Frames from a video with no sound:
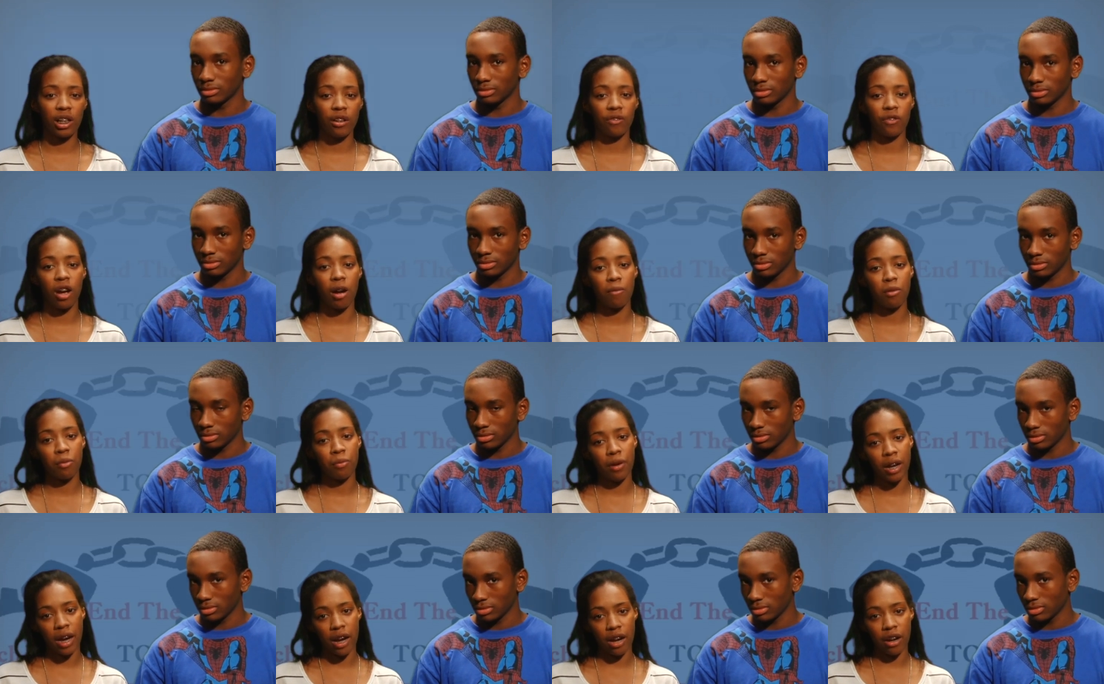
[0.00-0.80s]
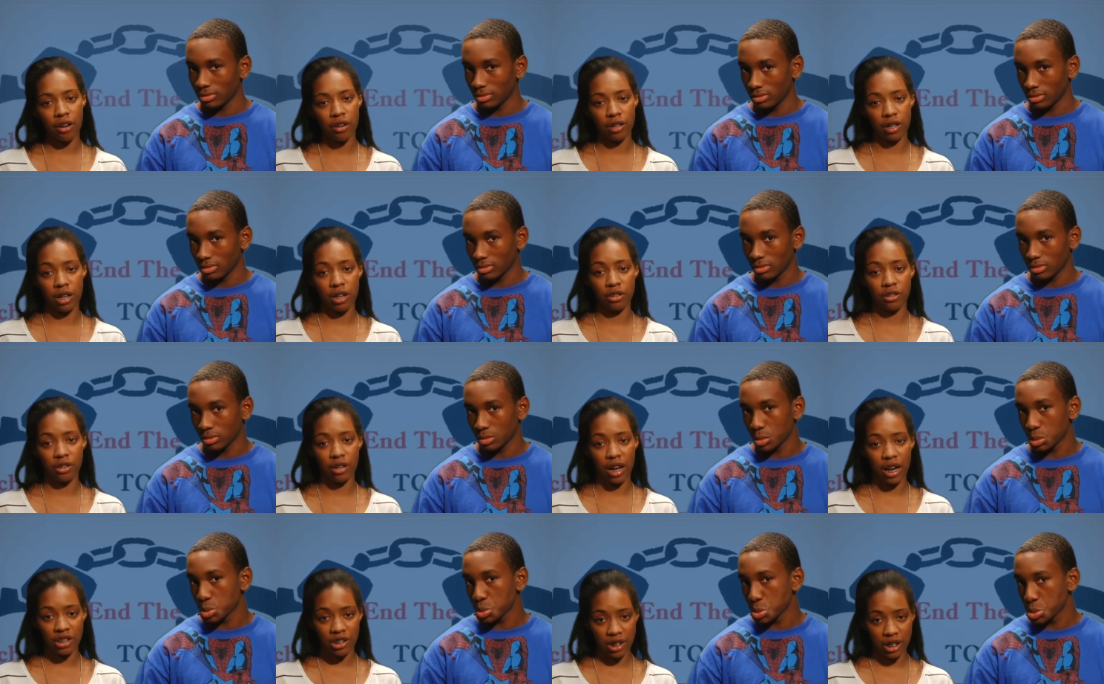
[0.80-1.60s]
Speaker 1: left unprepared and
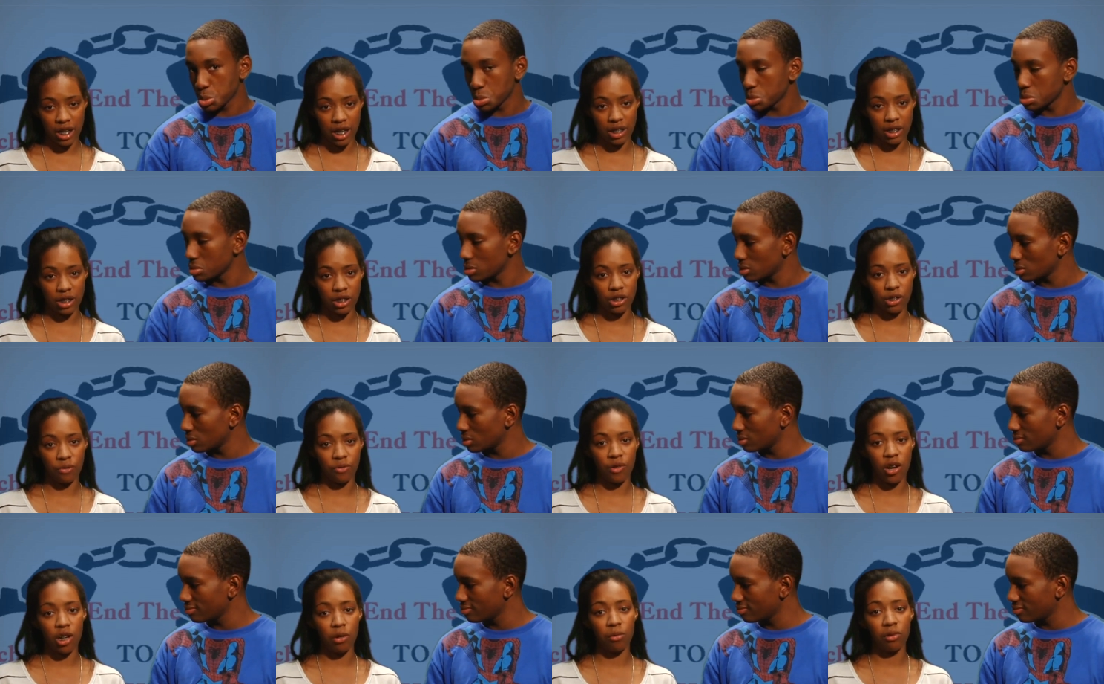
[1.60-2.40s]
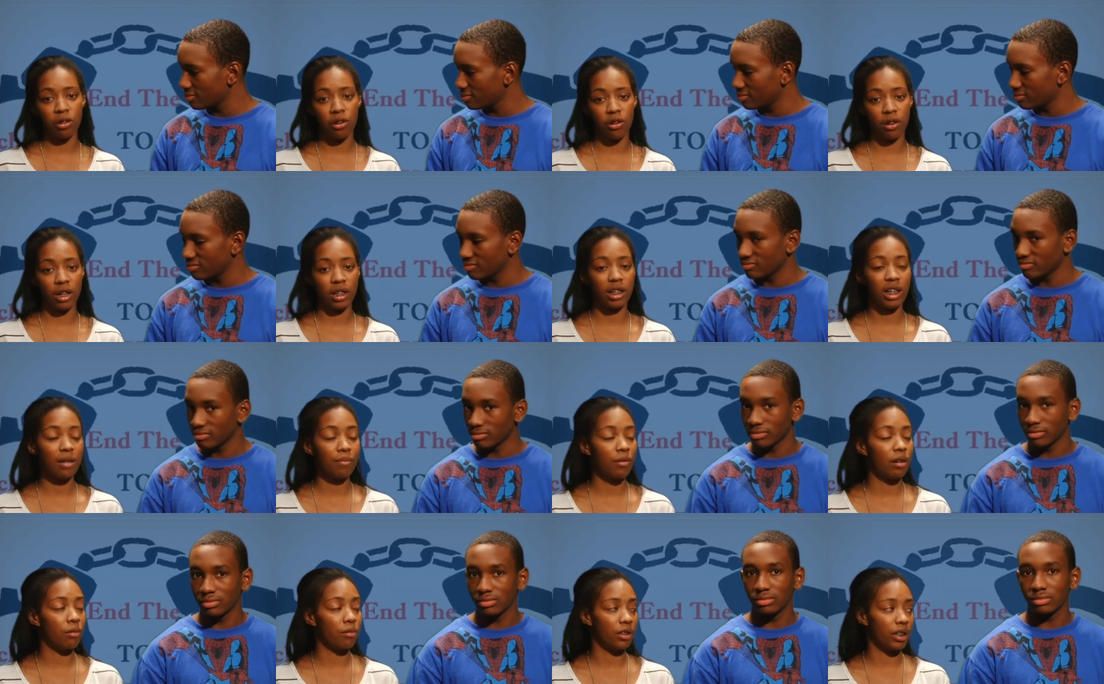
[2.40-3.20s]
undereducated to follow along and
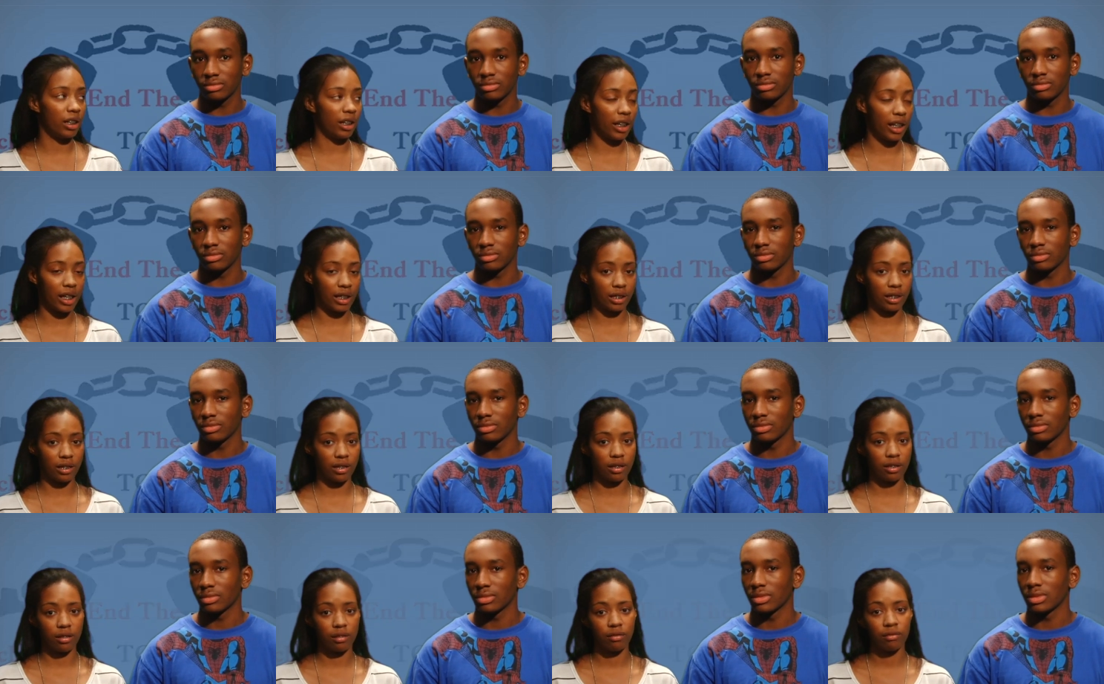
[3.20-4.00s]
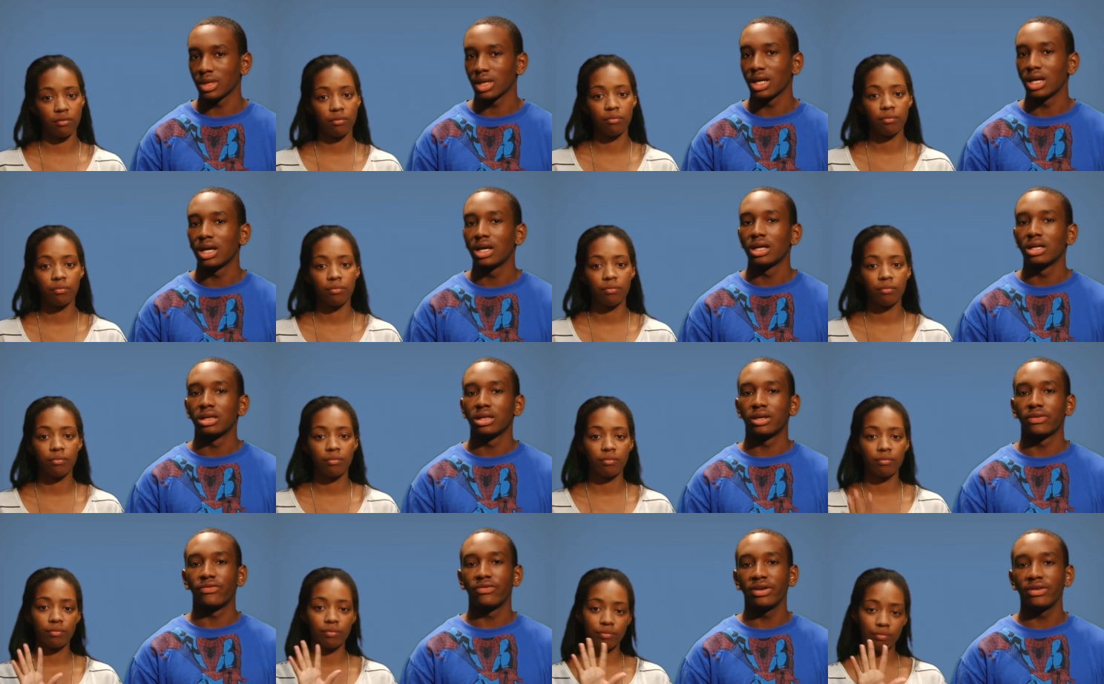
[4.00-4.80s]
keep up with the classes.
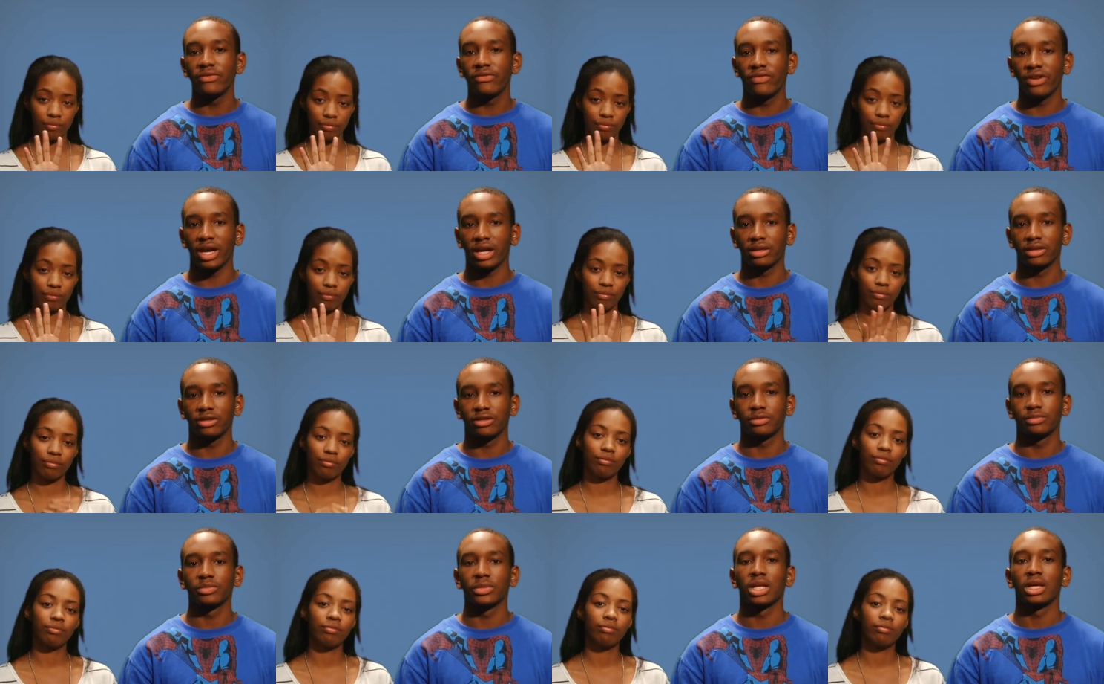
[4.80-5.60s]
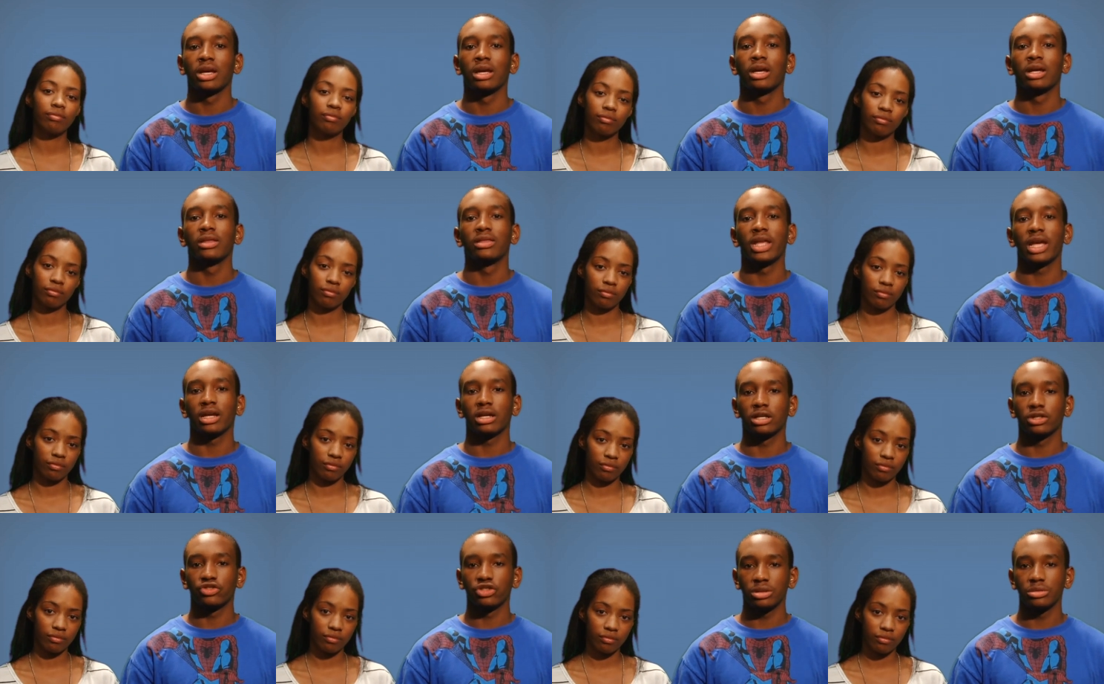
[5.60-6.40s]
Speaker 2: The fifth factor
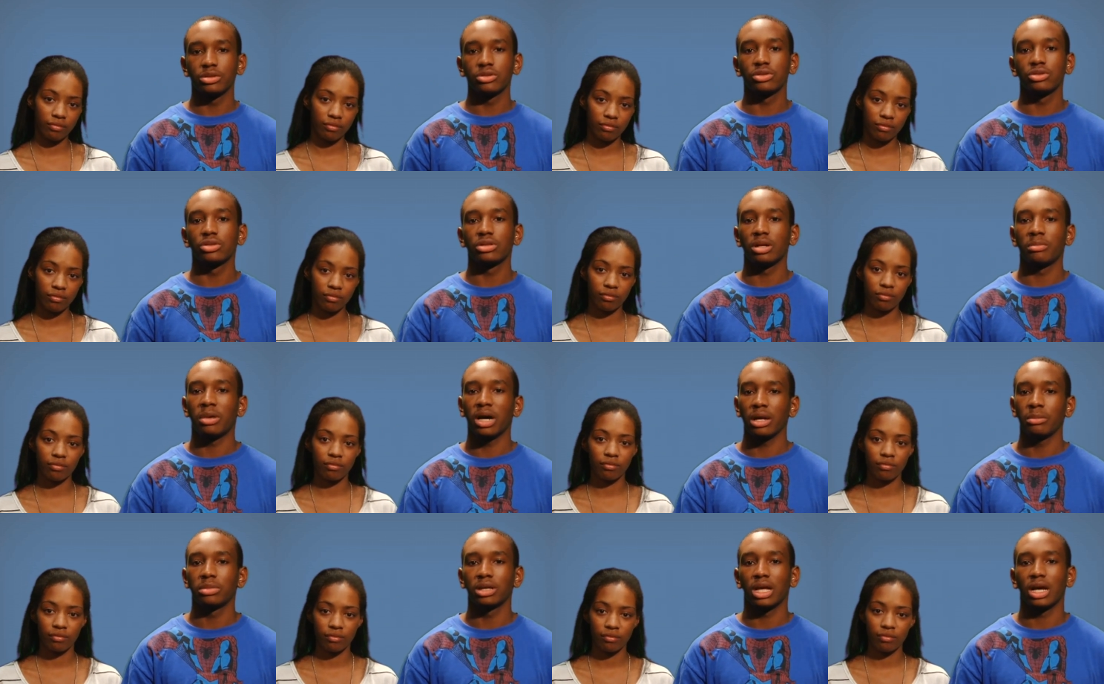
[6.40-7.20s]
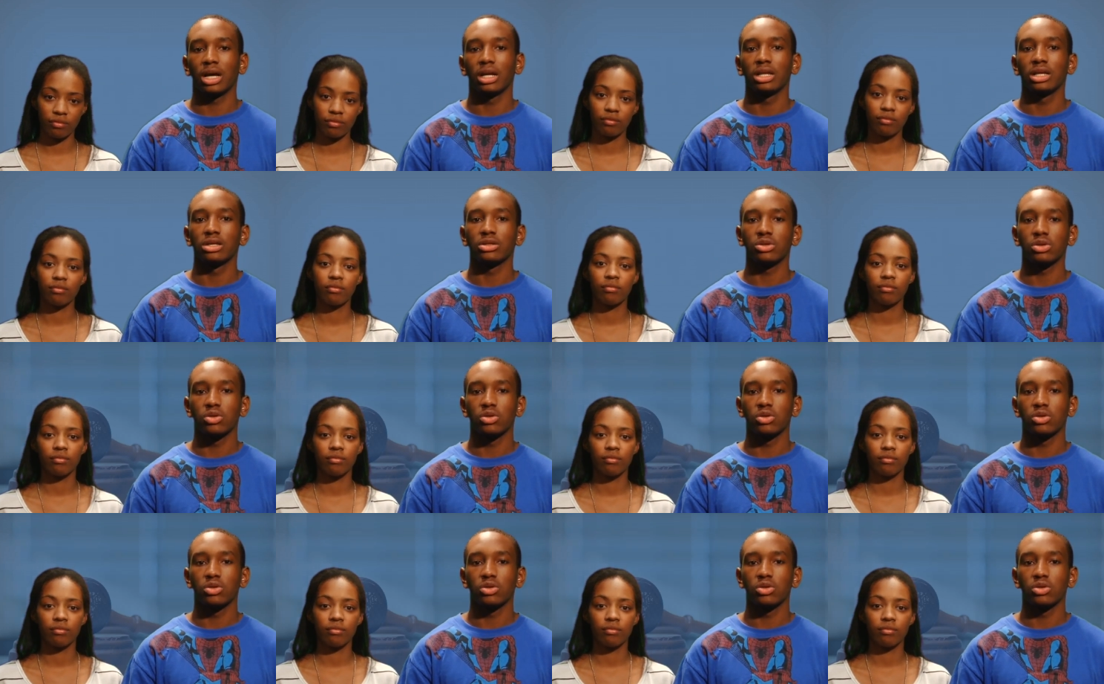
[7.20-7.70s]
that contributes to the pipeline is